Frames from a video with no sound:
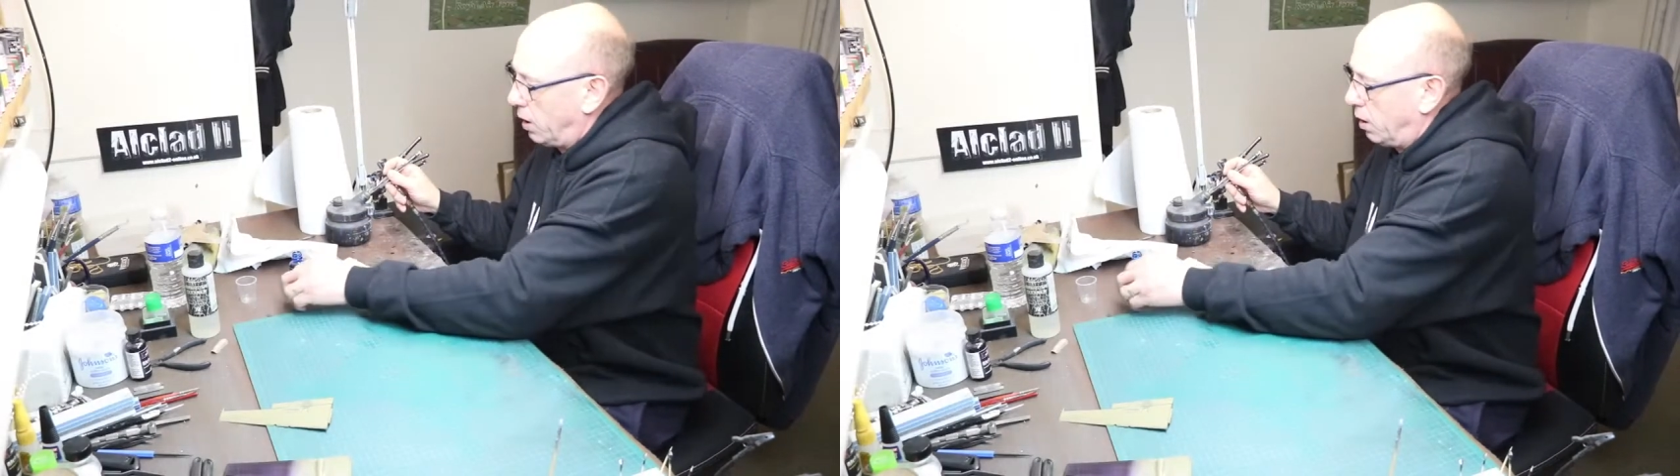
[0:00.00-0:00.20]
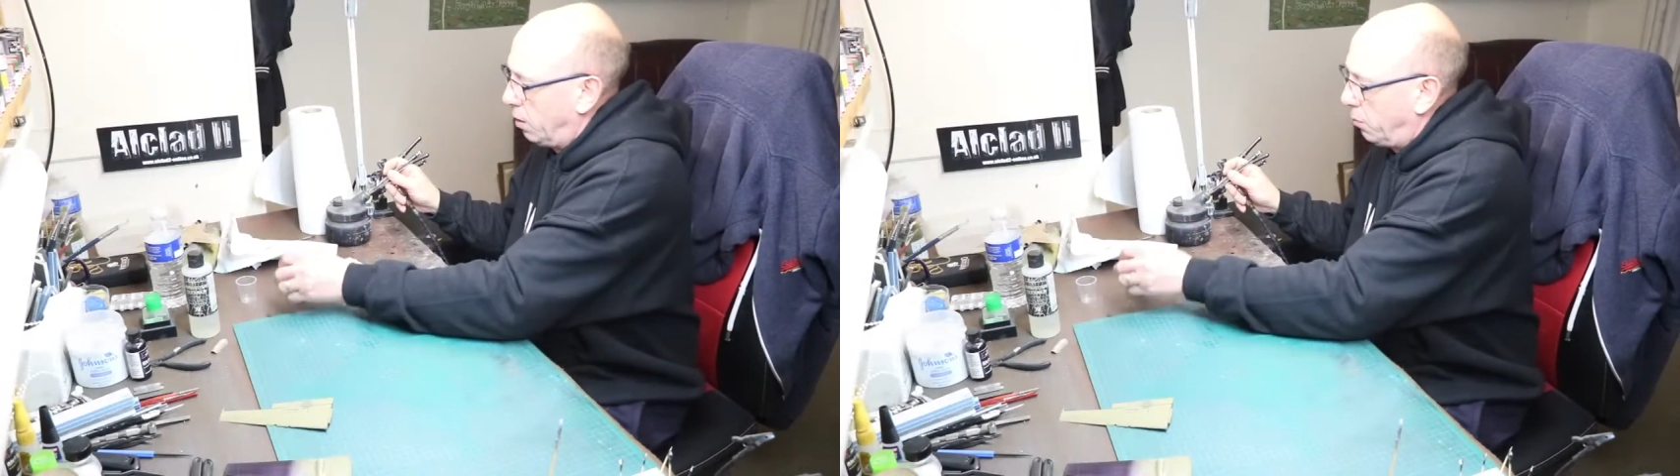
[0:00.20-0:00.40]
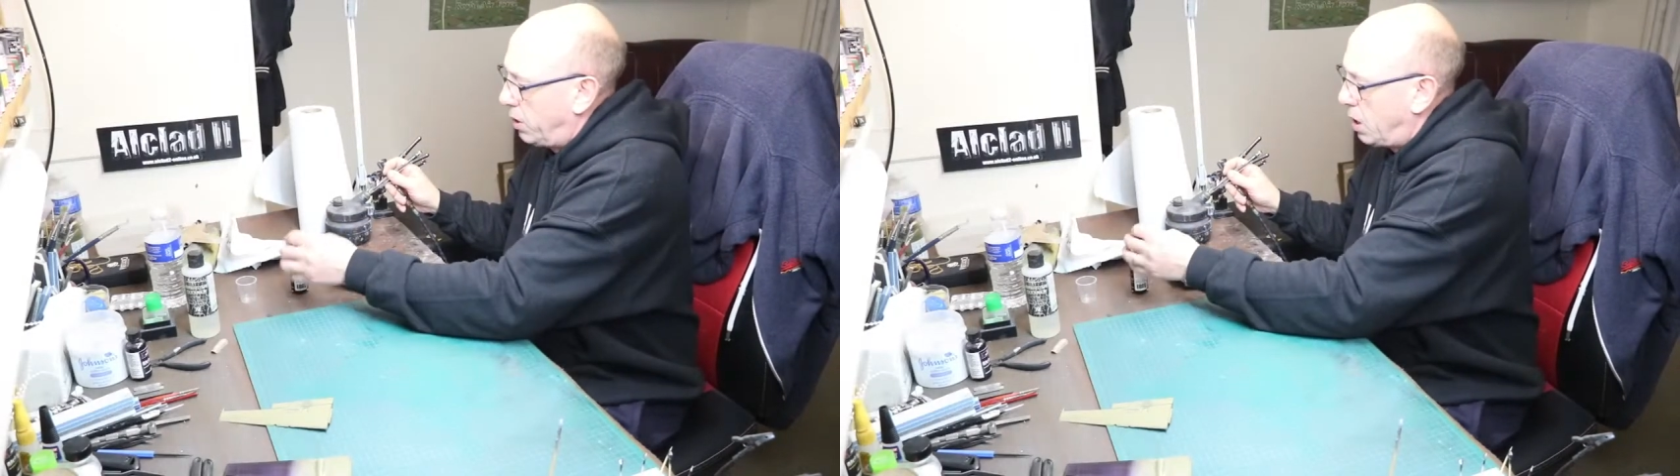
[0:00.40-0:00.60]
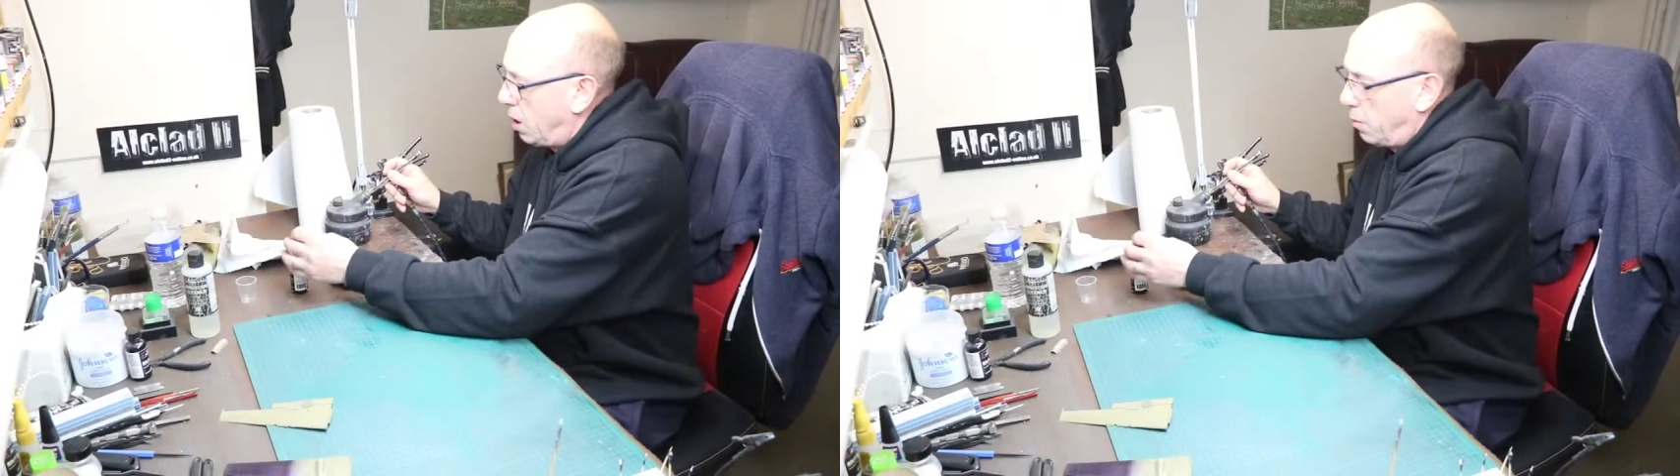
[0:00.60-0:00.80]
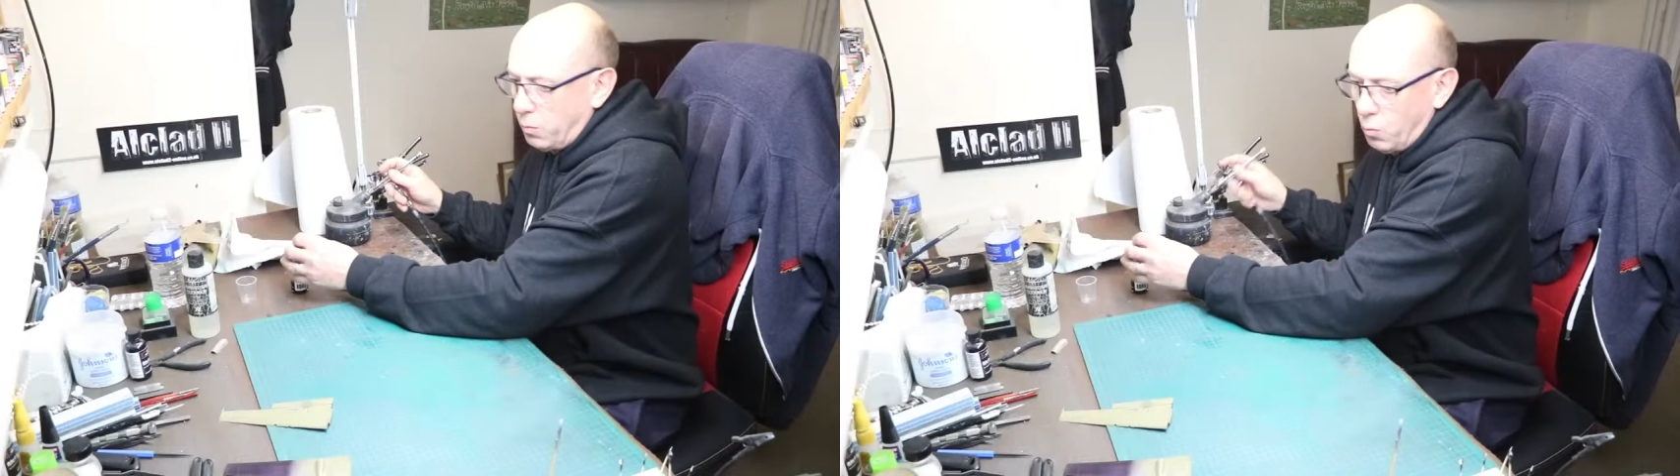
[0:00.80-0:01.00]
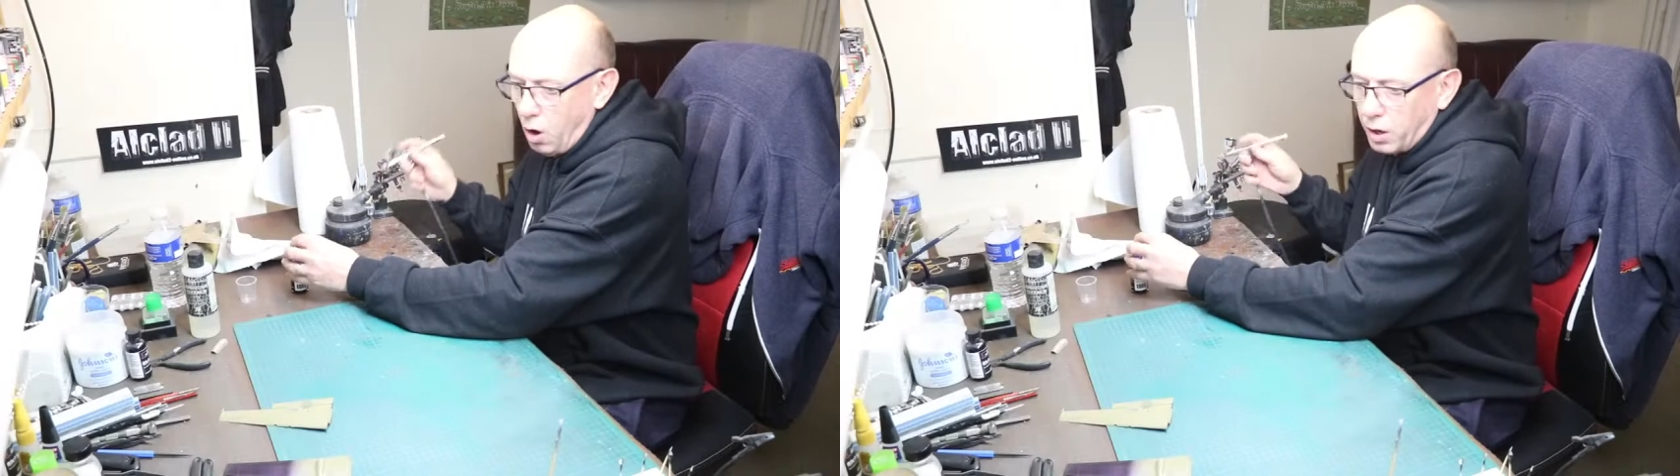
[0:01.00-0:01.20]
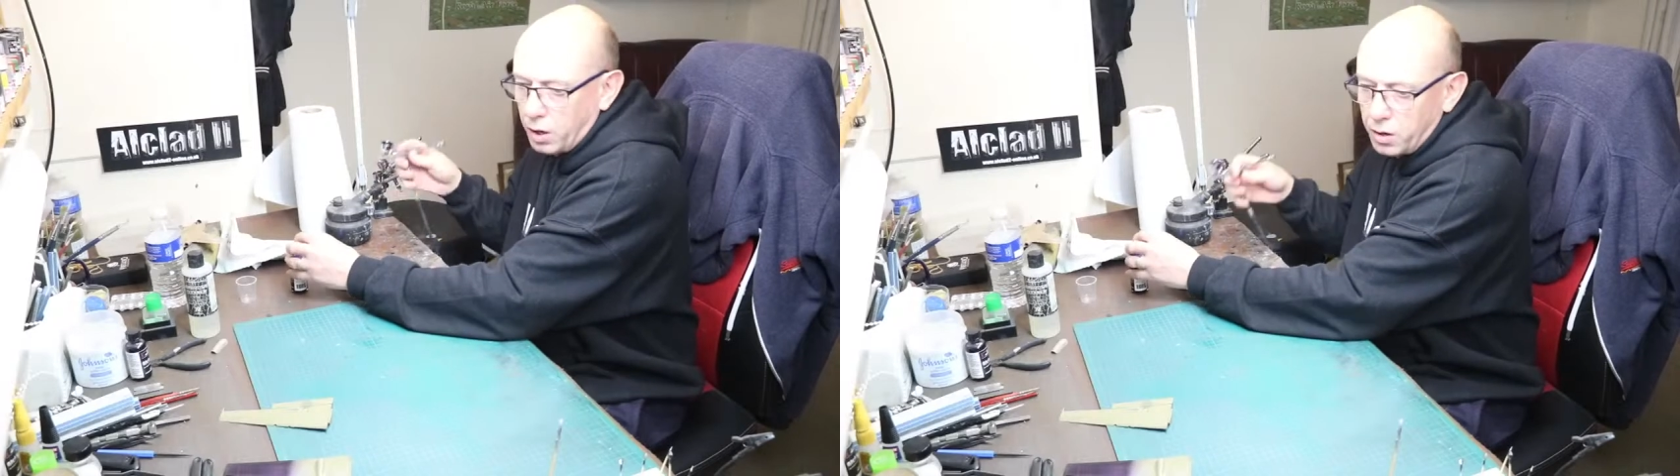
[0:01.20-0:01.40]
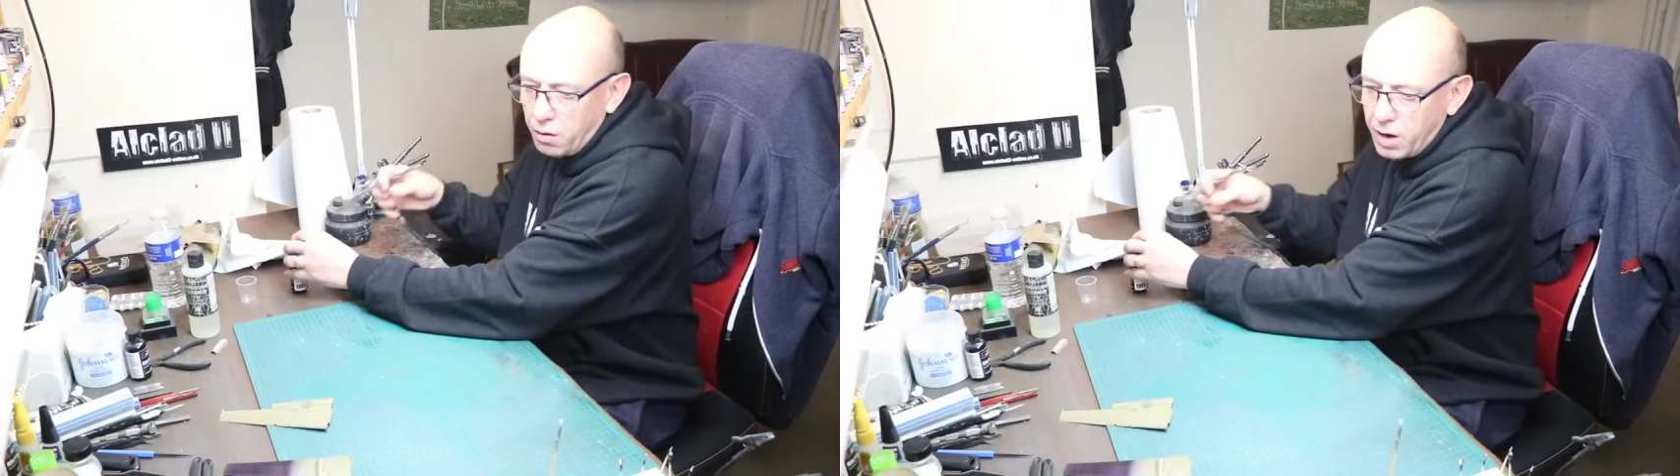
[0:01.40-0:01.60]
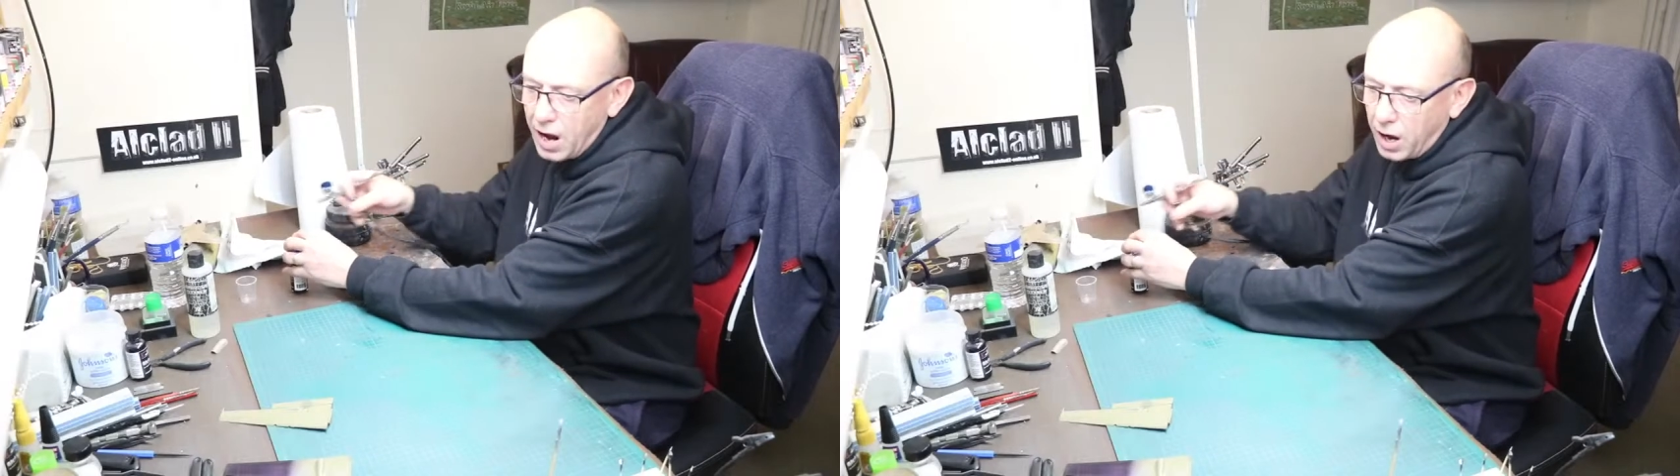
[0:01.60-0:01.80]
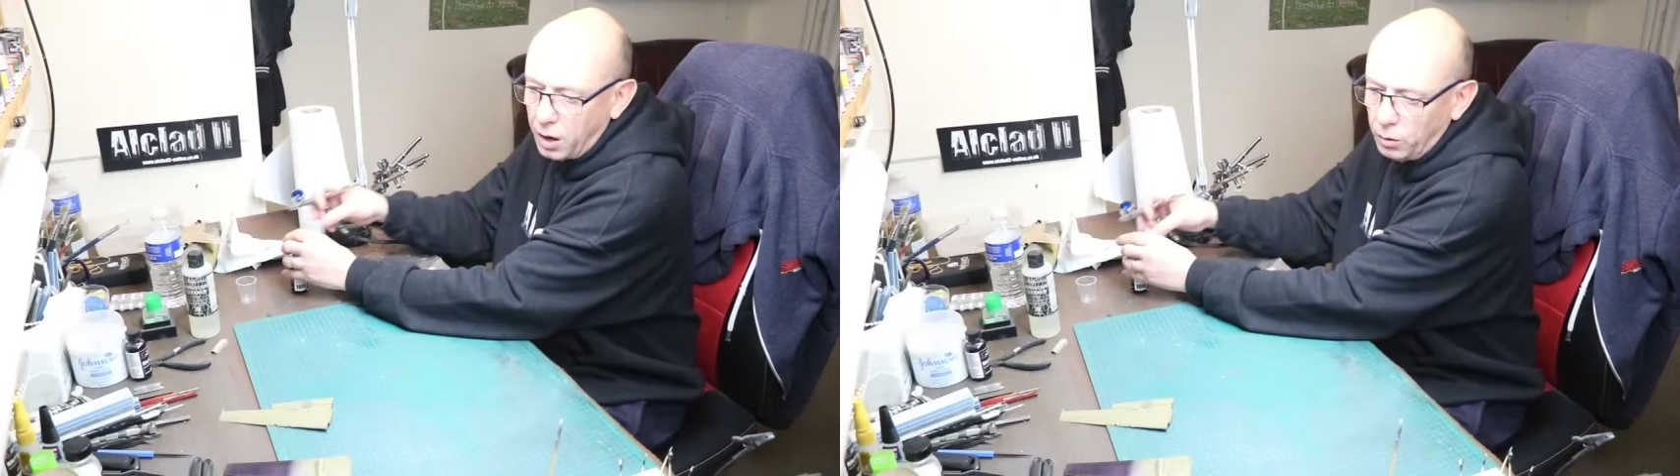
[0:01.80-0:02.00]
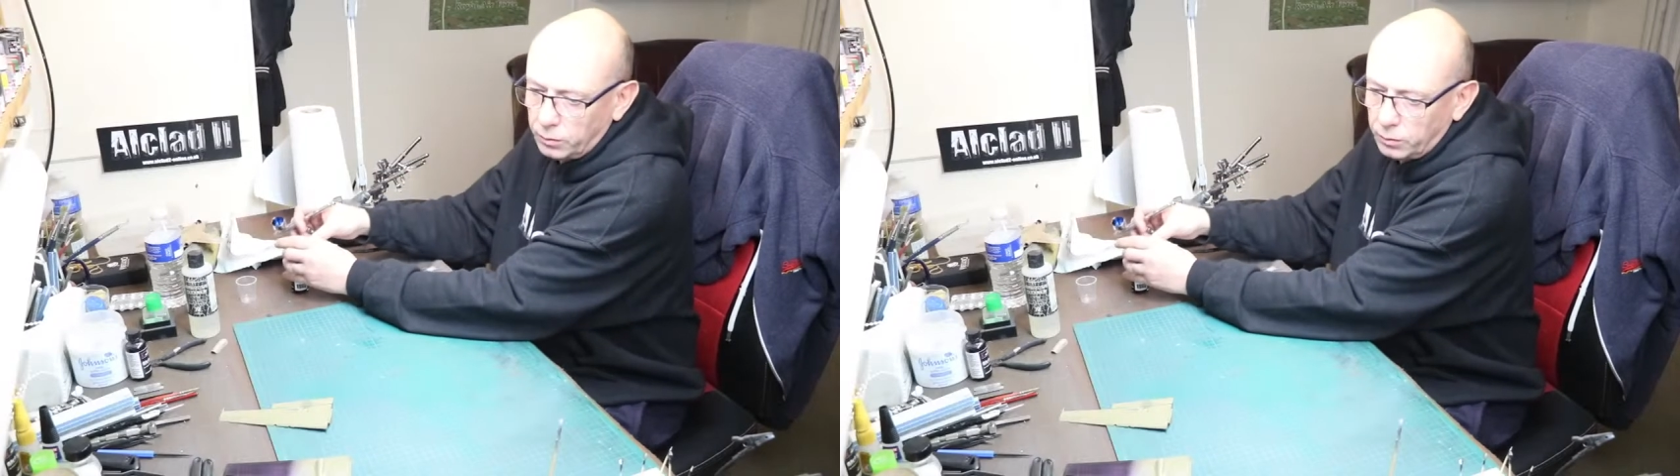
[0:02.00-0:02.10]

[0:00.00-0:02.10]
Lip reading: But yeah, I mean, what I can do now,